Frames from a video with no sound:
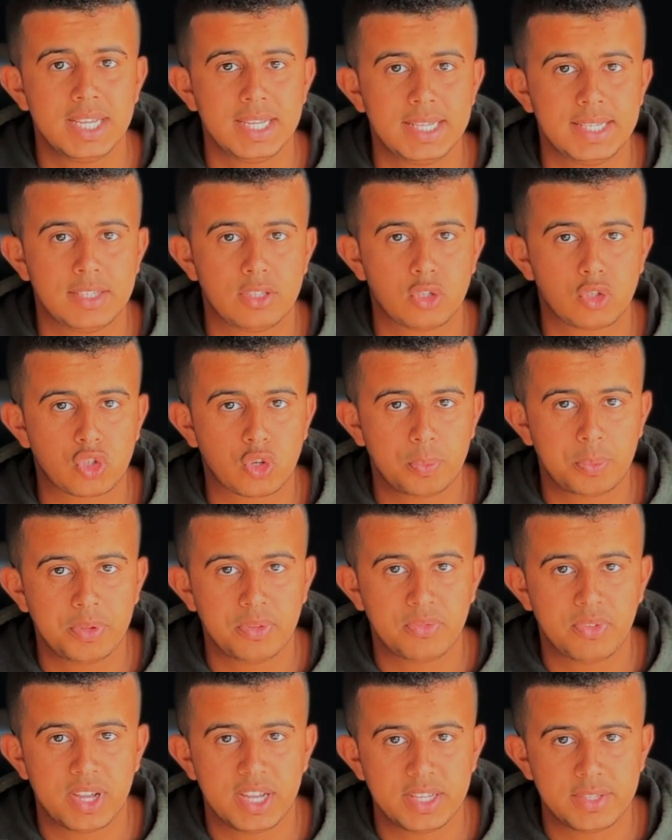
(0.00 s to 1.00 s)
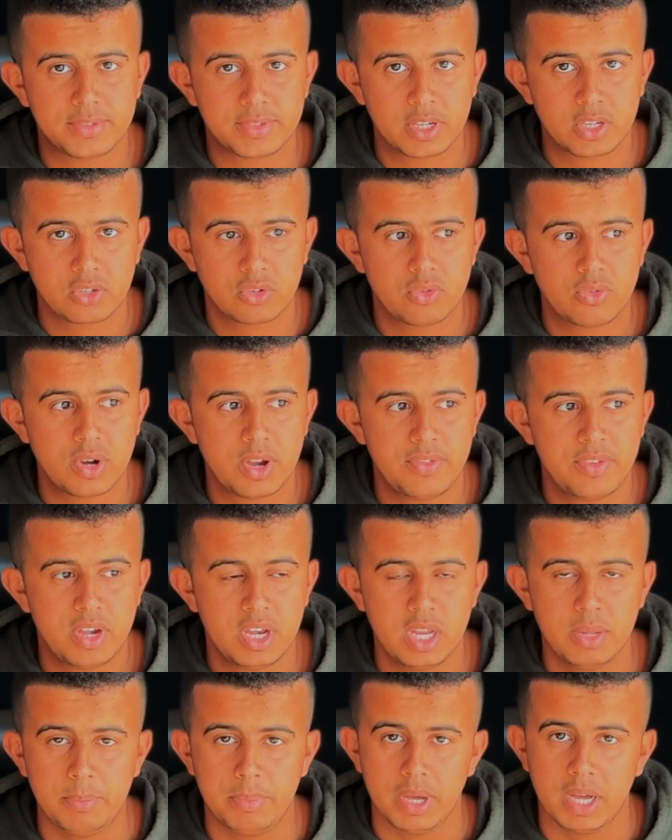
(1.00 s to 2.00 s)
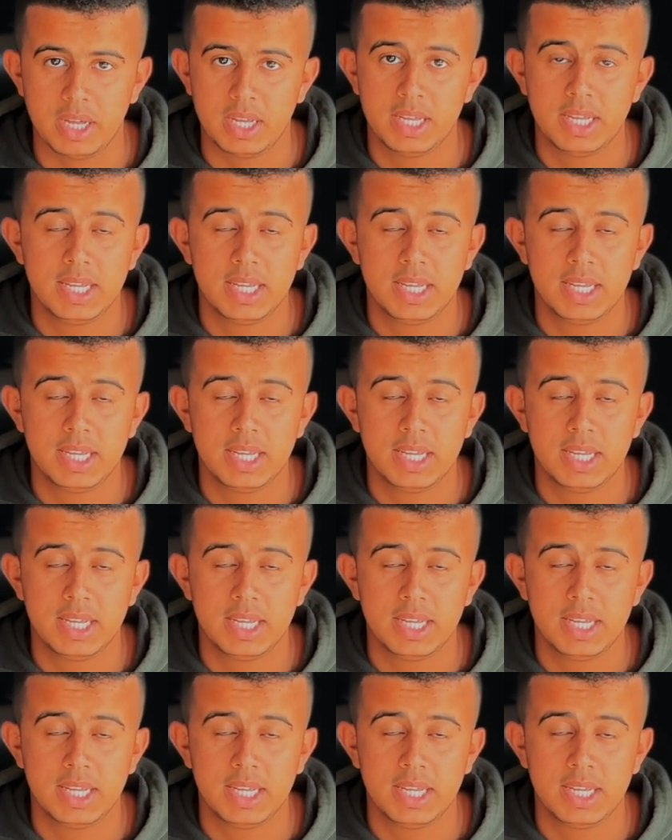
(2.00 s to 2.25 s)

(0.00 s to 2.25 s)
is the Shopify section rendering API.